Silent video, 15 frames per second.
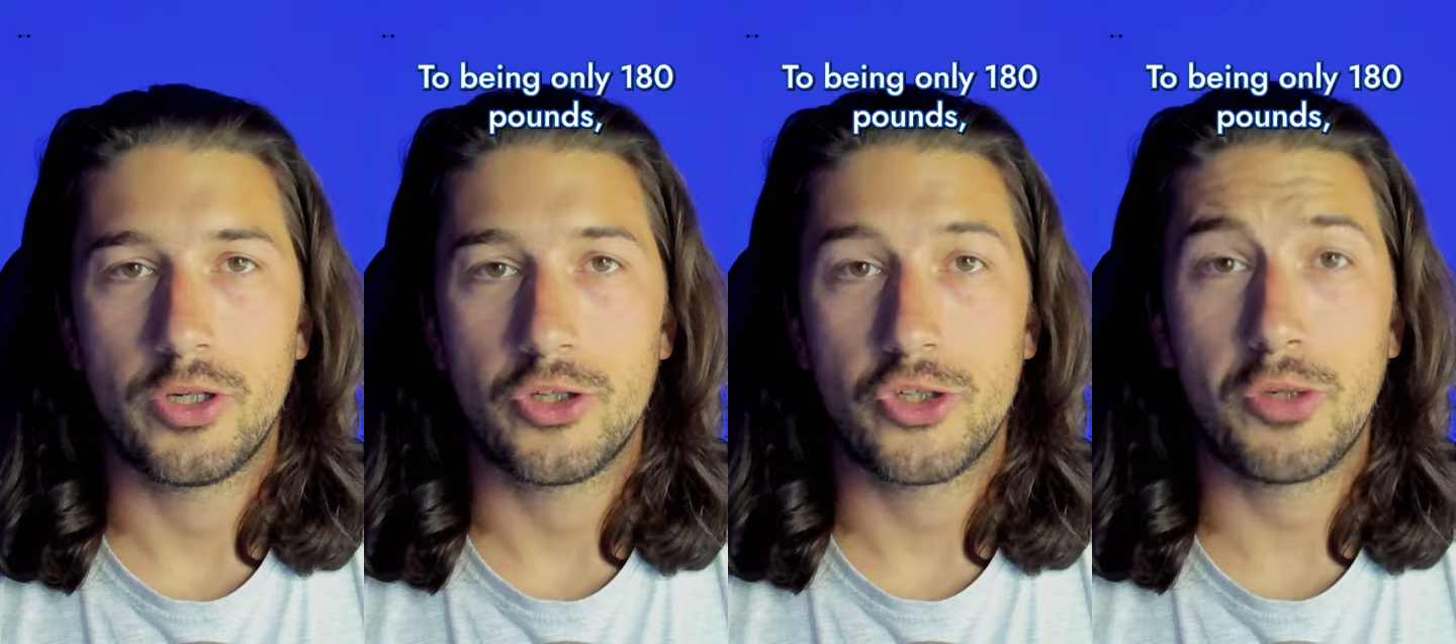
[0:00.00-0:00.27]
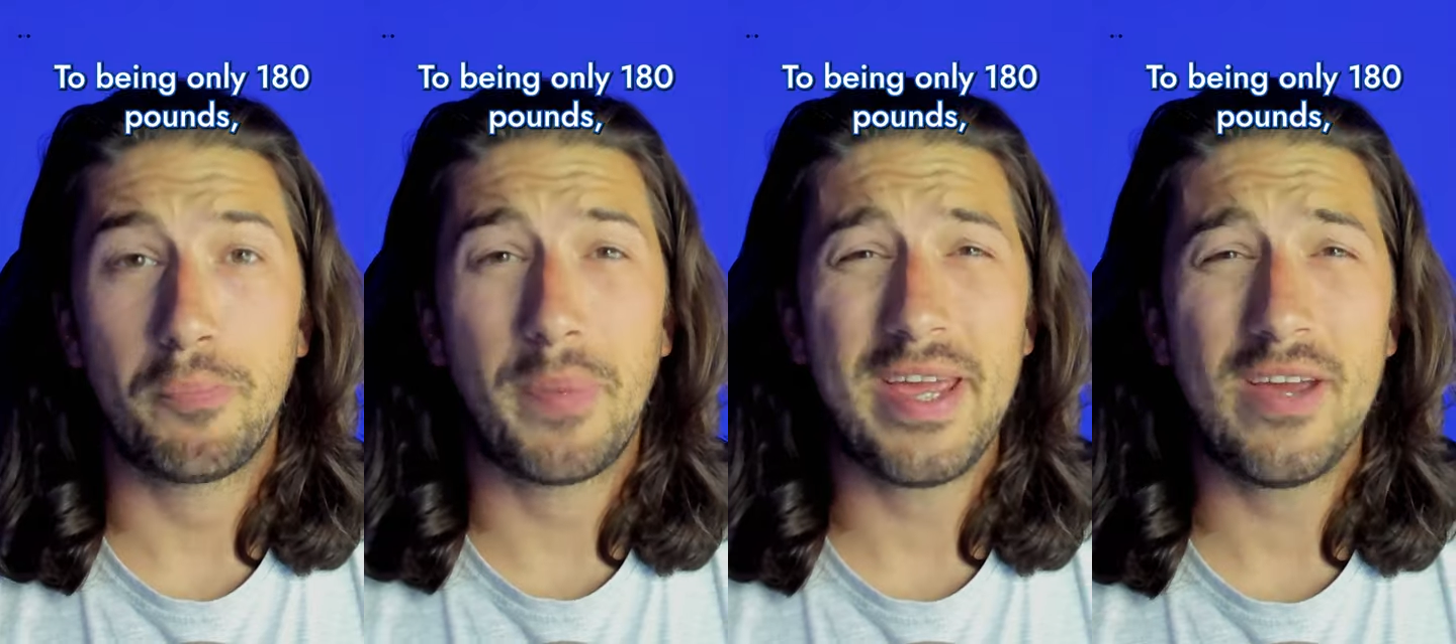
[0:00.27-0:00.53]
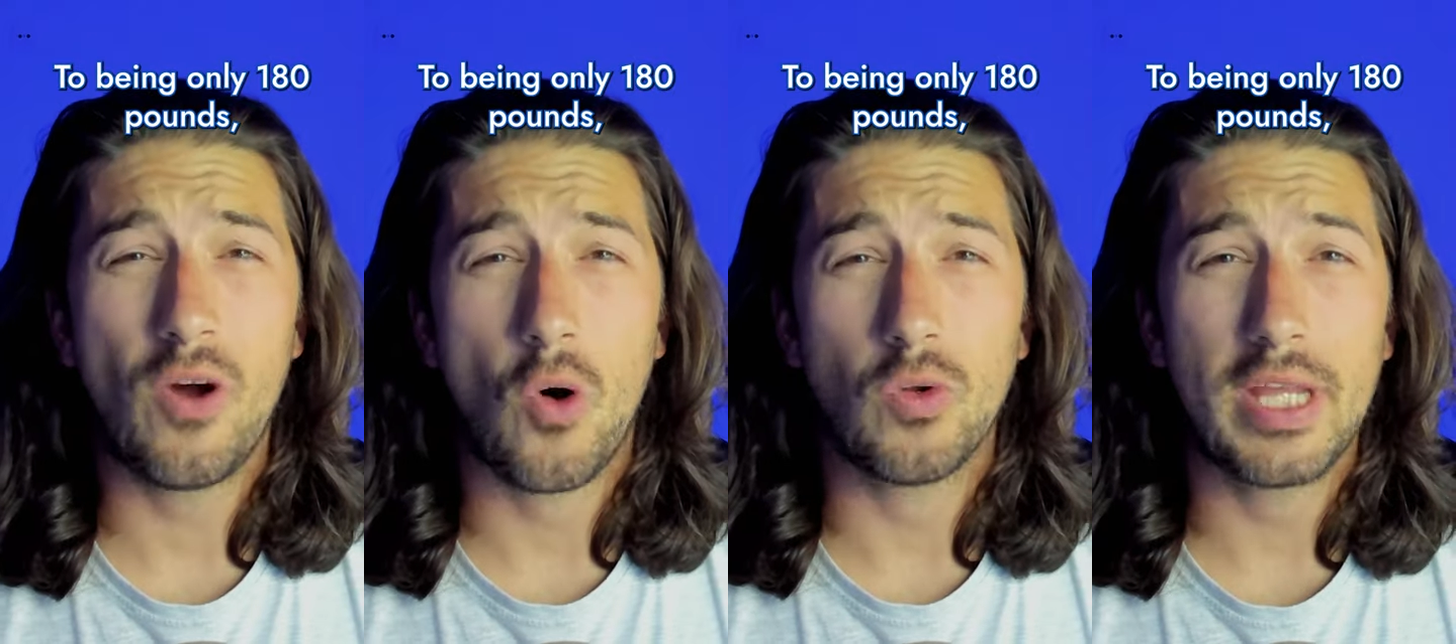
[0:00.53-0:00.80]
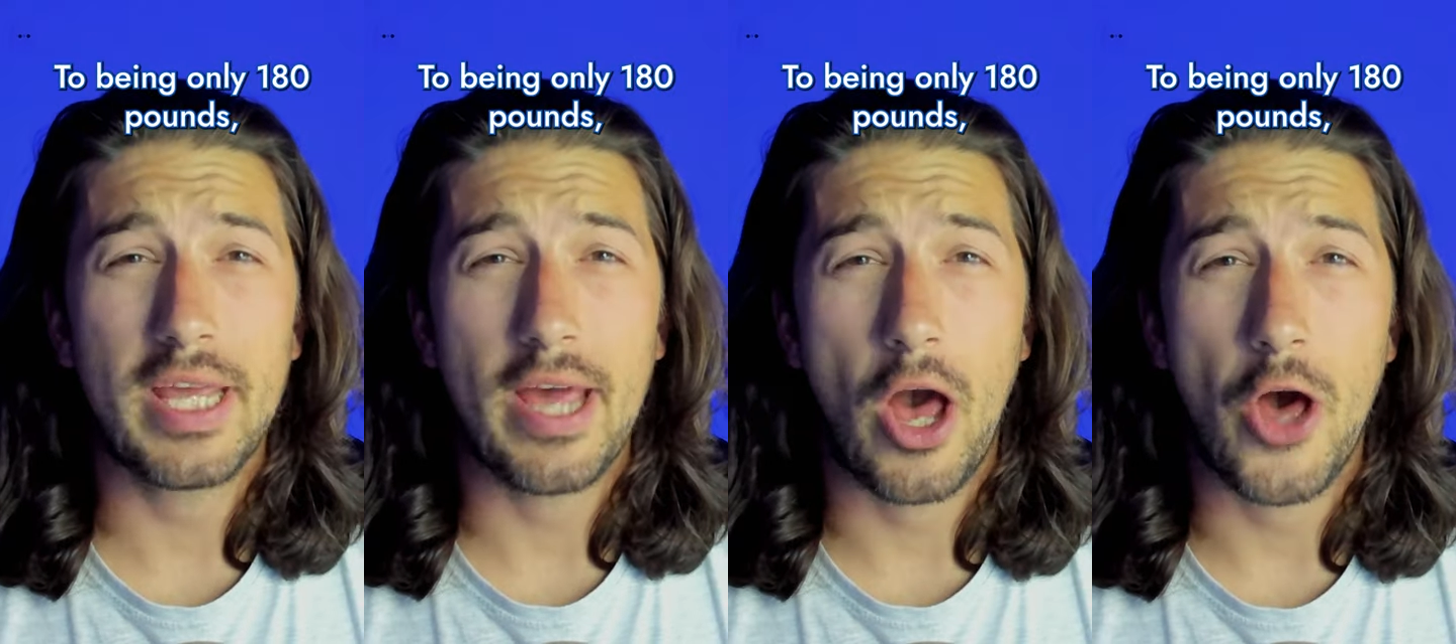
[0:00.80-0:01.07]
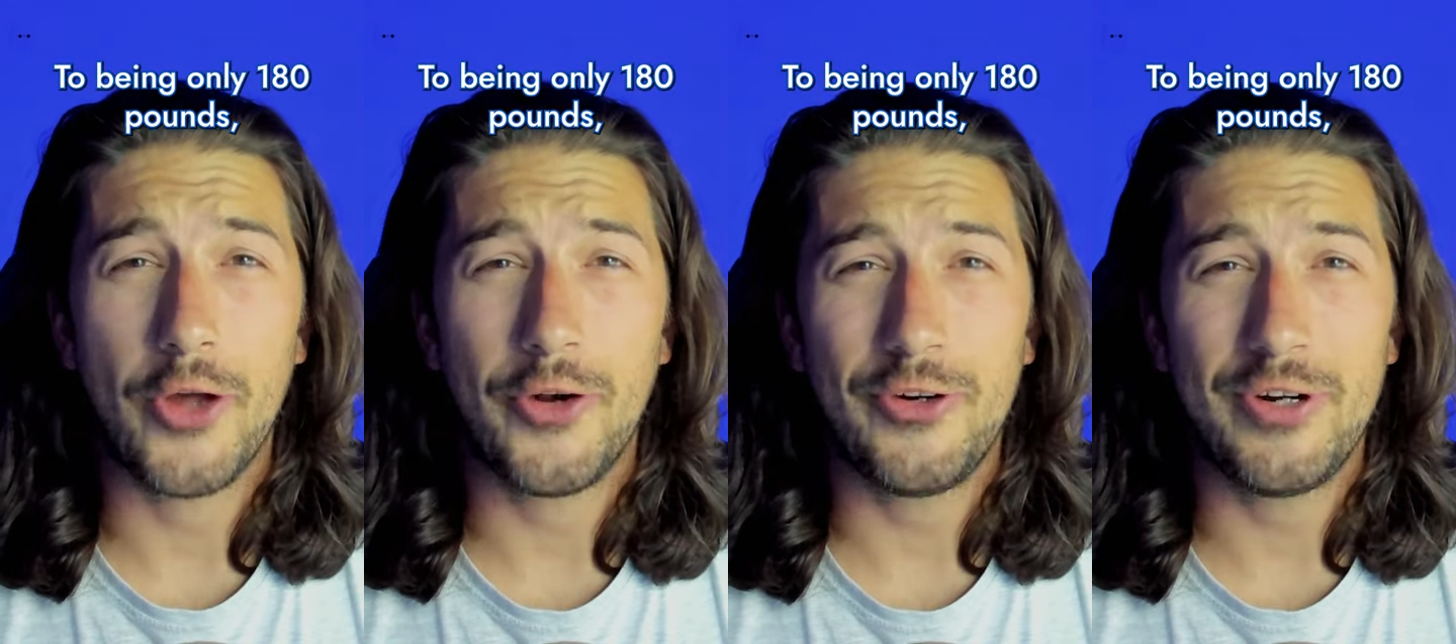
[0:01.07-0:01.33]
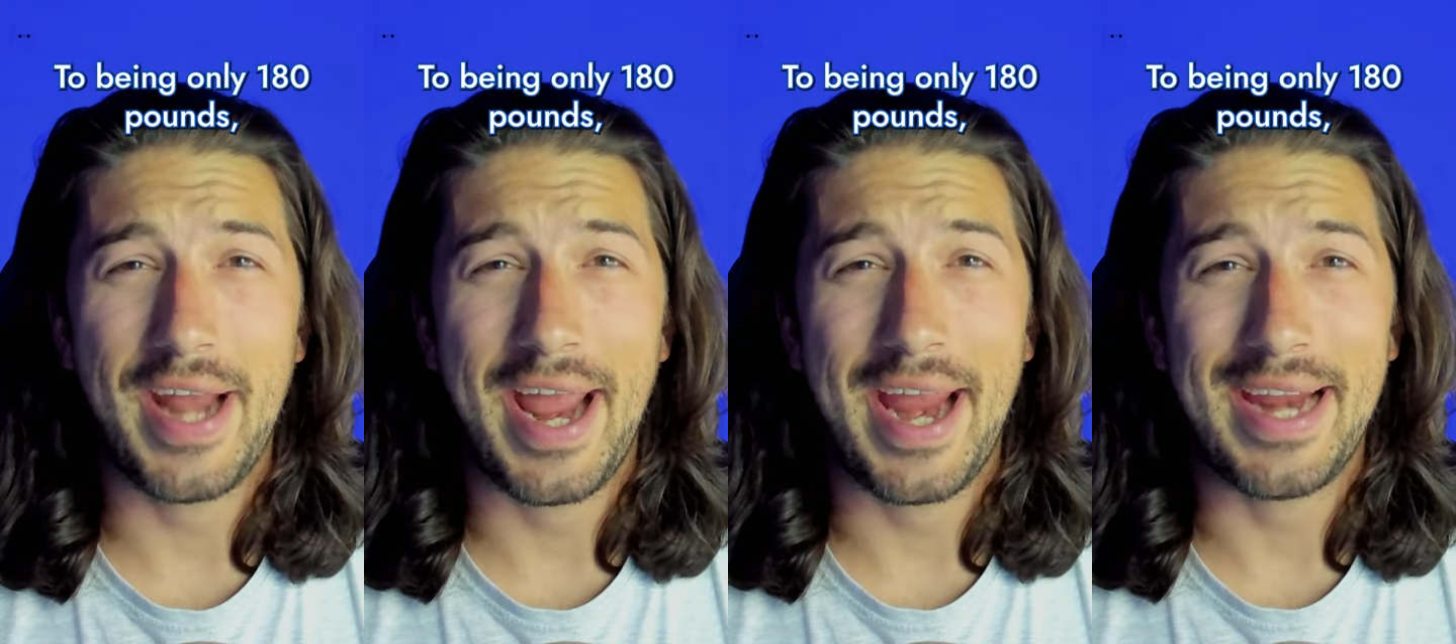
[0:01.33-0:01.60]
to being only one hundred
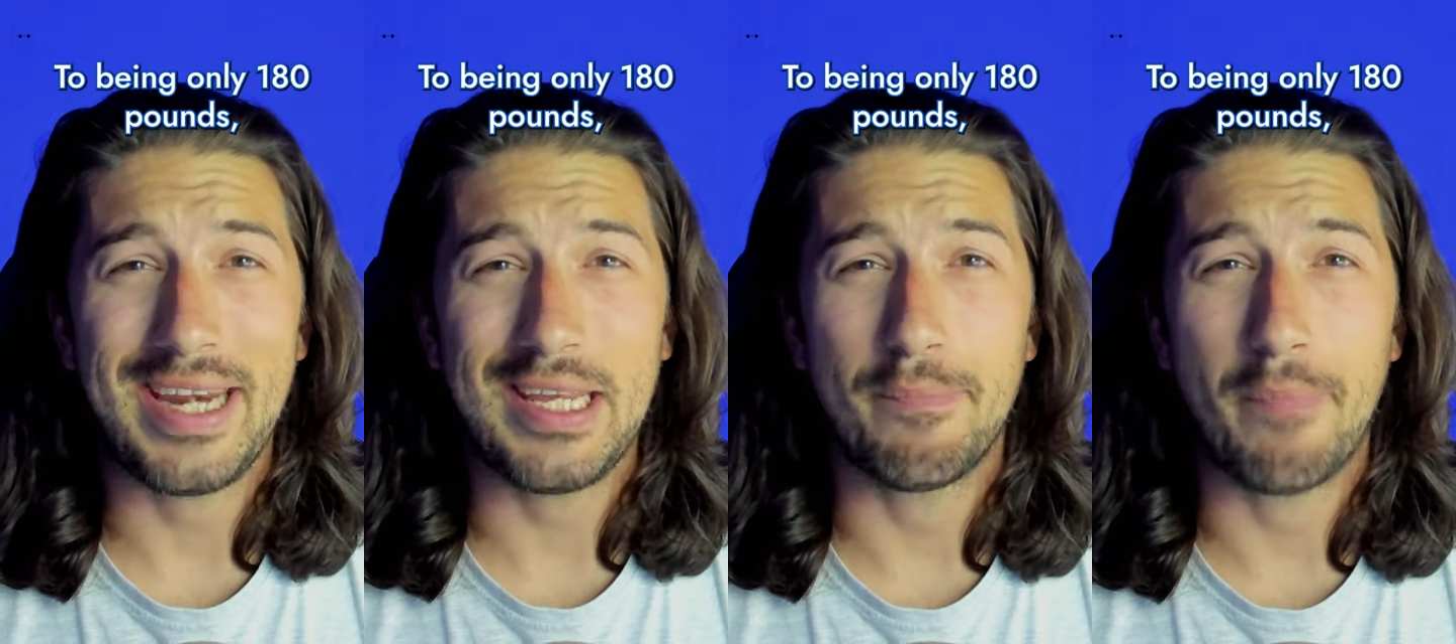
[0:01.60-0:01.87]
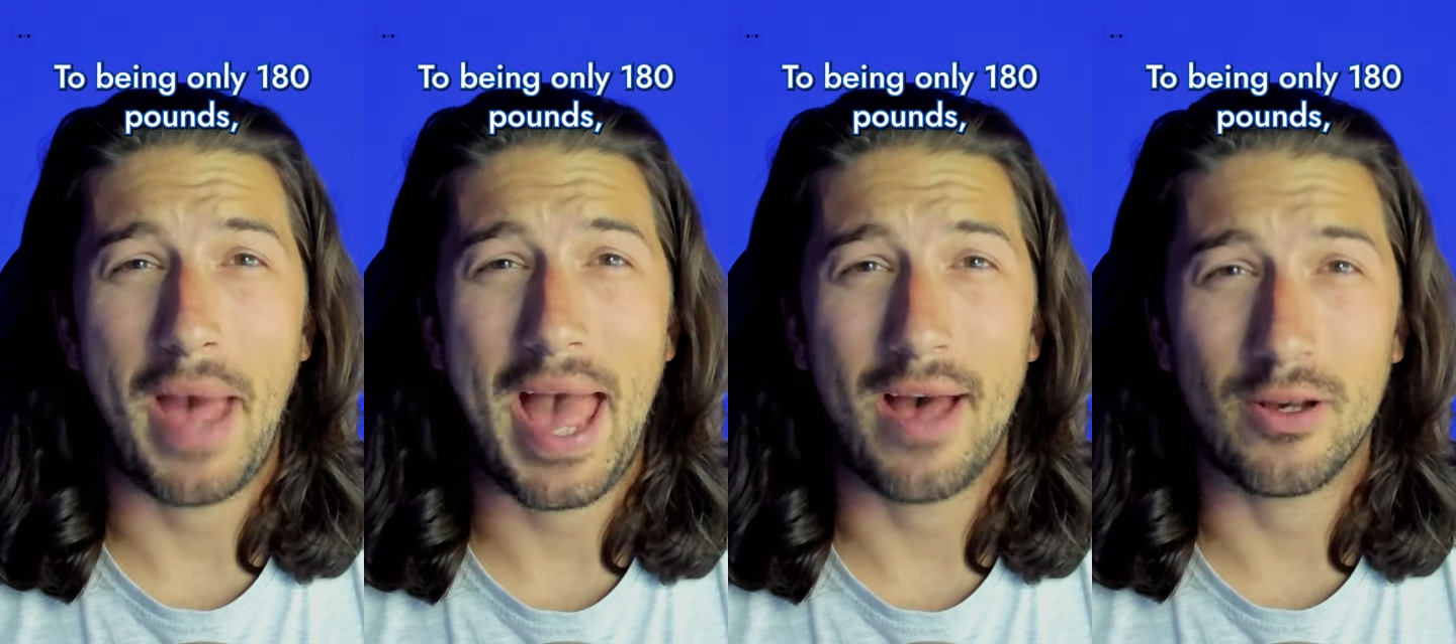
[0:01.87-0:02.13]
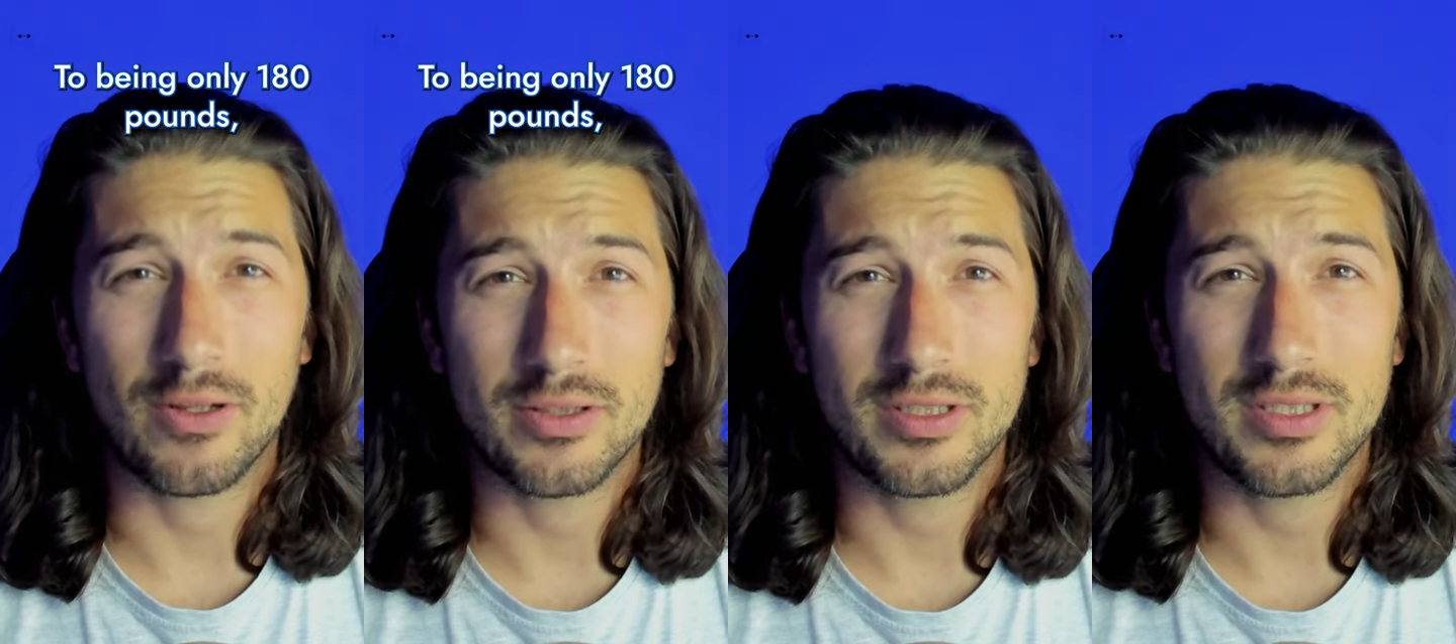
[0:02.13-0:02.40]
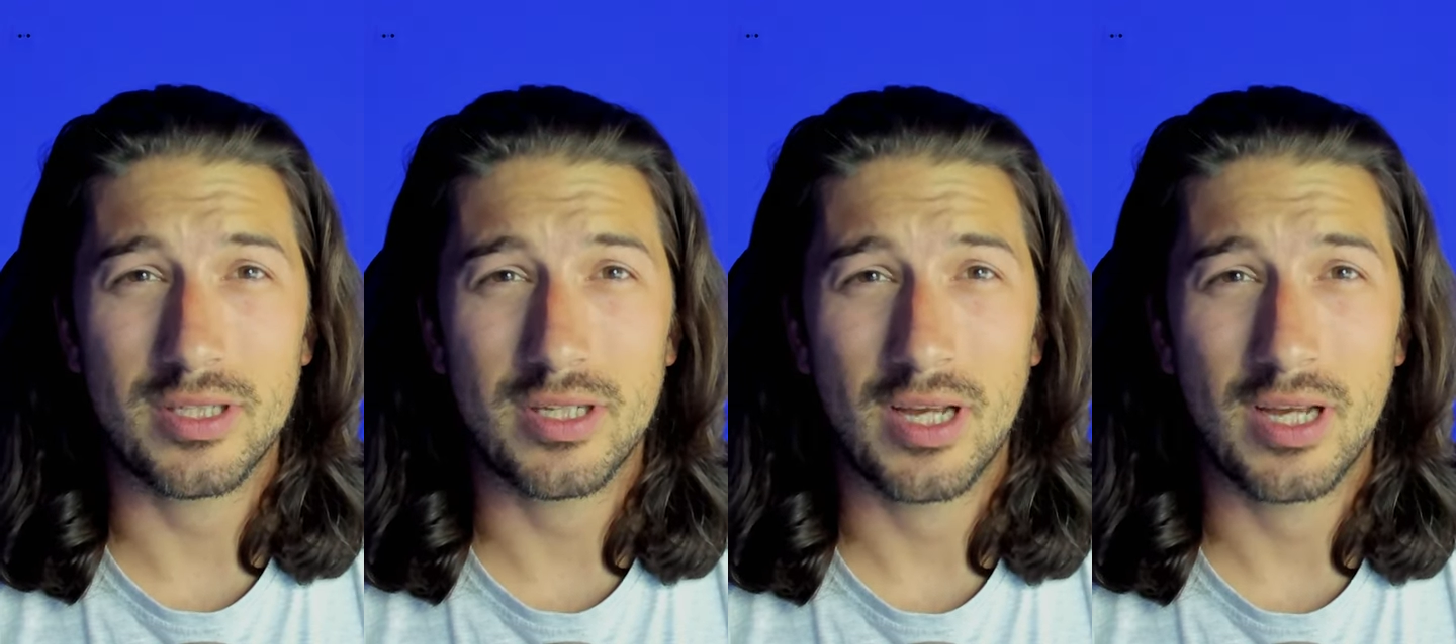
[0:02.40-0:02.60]
eighty pounds